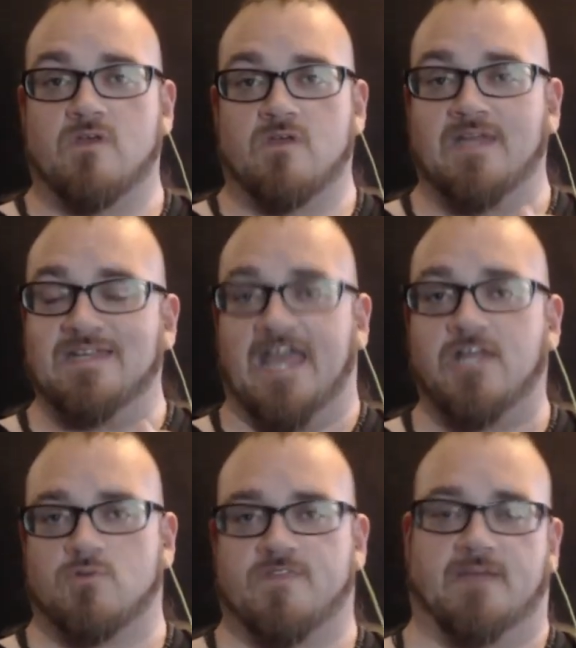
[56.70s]

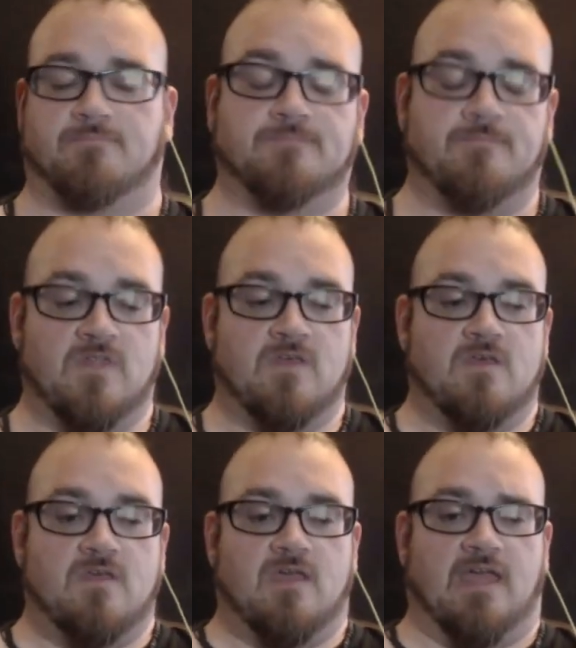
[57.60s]
engage with them.
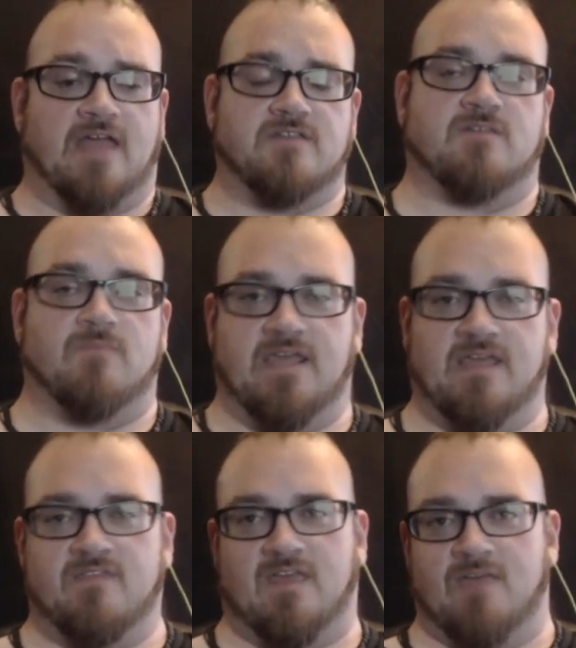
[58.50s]
And to
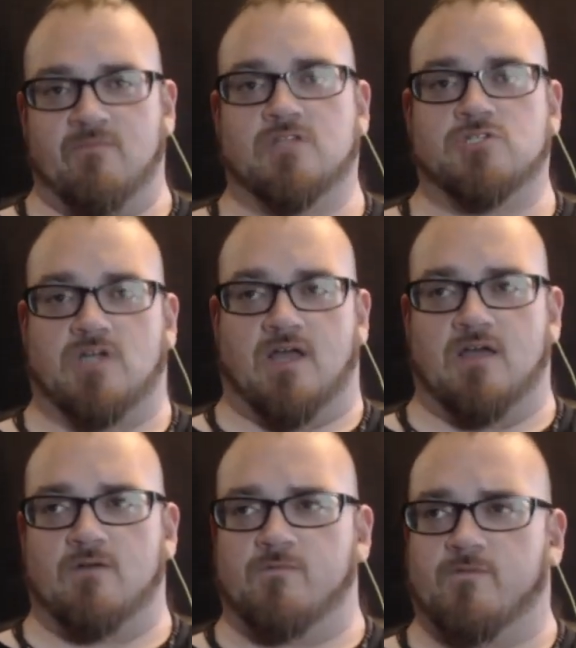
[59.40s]
me, the image
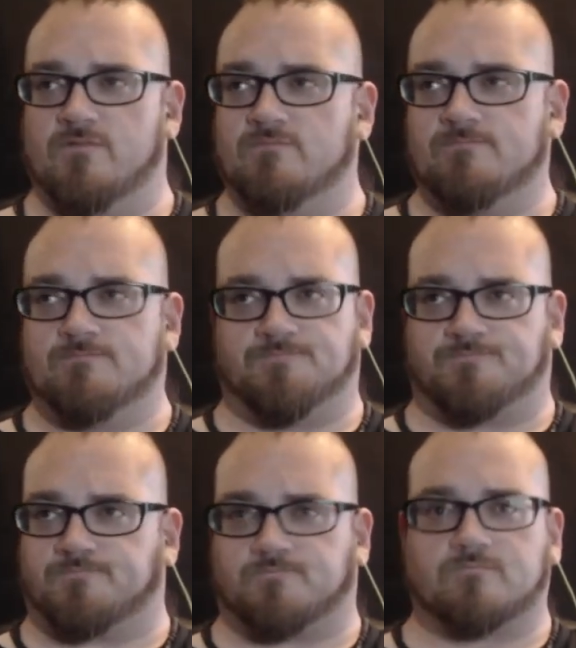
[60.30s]
of
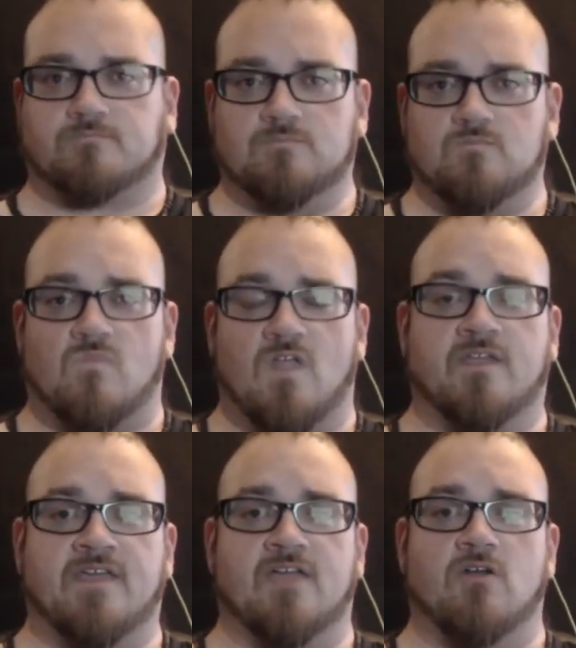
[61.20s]
a
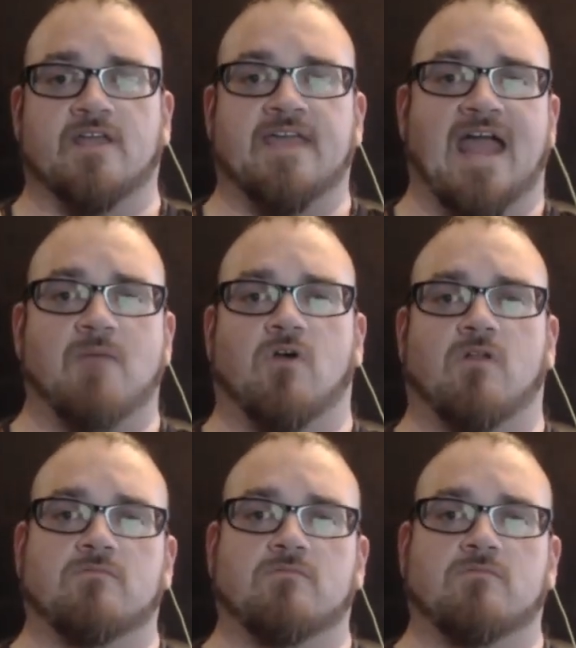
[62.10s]
king on a camel,